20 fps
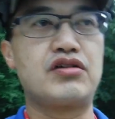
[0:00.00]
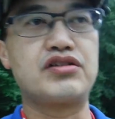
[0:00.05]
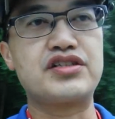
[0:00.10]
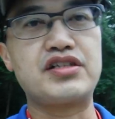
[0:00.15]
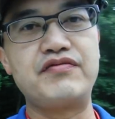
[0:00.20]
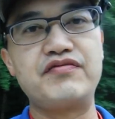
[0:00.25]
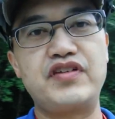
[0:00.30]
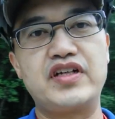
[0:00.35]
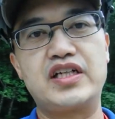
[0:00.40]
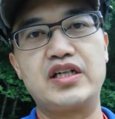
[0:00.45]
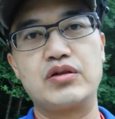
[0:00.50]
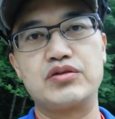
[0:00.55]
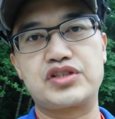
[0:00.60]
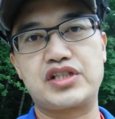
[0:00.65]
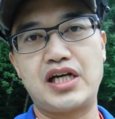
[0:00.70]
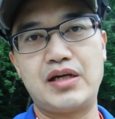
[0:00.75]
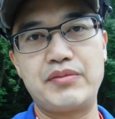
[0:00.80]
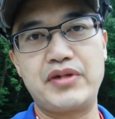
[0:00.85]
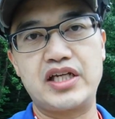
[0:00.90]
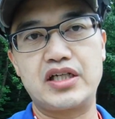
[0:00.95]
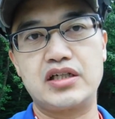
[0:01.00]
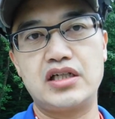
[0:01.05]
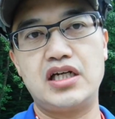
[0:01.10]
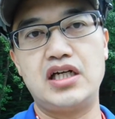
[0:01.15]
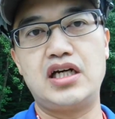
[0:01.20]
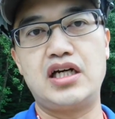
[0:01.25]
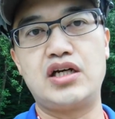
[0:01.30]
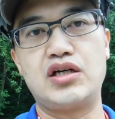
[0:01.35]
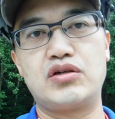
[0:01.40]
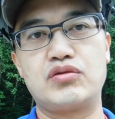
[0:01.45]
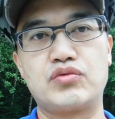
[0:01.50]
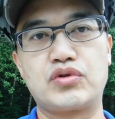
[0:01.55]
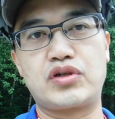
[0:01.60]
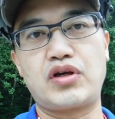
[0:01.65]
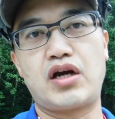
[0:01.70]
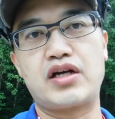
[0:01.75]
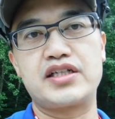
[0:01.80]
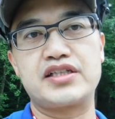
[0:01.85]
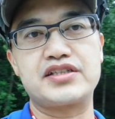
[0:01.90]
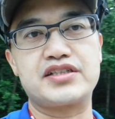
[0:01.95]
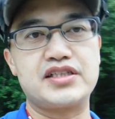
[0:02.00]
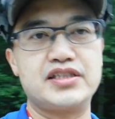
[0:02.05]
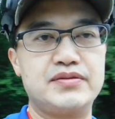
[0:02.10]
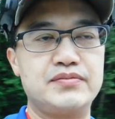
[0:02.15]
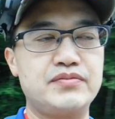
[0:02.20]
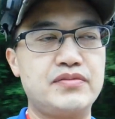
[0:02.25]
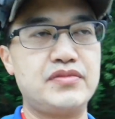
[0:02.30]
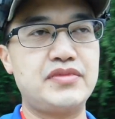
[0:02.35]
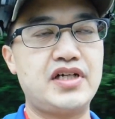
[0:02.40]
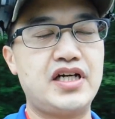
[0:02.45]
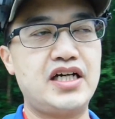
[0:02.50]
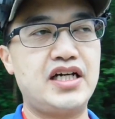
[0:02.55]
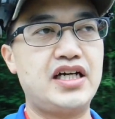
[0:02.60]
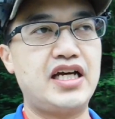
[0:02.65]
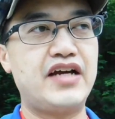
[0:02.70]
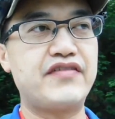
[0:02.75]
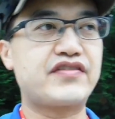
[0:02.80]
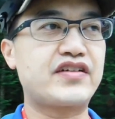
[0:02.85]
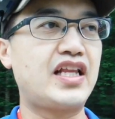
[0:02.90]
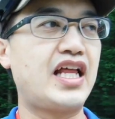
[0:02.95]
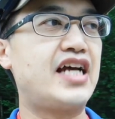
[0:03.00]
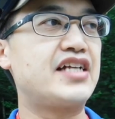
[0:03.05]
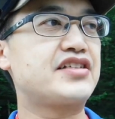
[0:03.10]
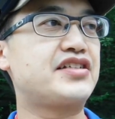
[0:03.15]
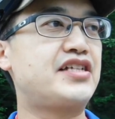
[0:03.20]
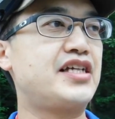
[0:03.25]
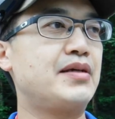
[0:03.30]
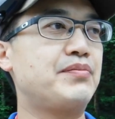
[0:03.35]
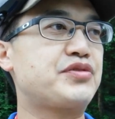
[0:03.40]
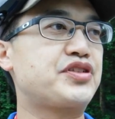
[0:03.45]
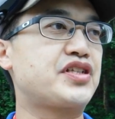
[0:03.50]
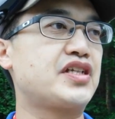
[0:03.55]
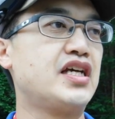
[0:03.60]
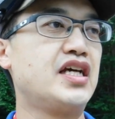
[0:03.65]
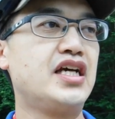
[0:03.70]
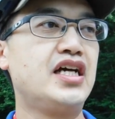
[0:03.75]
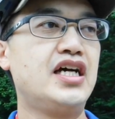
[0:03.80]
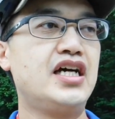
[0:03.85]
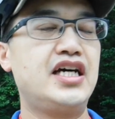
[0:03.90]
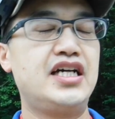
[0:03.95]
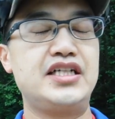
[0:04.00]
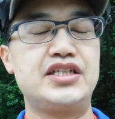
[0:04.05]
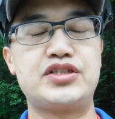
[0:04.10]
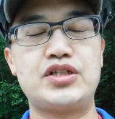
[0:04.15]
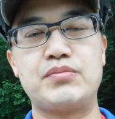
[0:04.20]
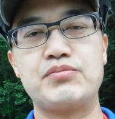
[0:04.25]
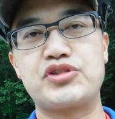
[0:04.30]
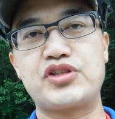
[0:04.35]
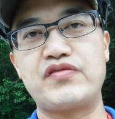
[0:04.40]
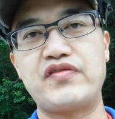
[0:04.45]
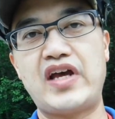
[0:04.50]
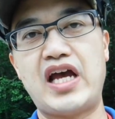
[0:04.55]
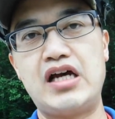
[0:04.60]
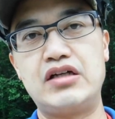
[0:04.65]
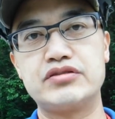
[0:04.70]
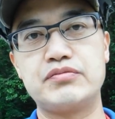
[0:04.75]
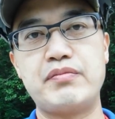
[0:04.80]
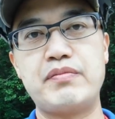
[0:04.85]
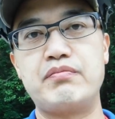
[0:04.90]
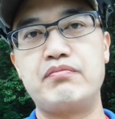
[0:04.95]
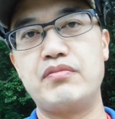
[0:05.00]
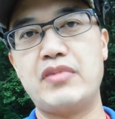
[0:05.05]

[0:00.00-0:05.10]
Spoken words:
There are some videos coming regarding some F-class tips in terms of how to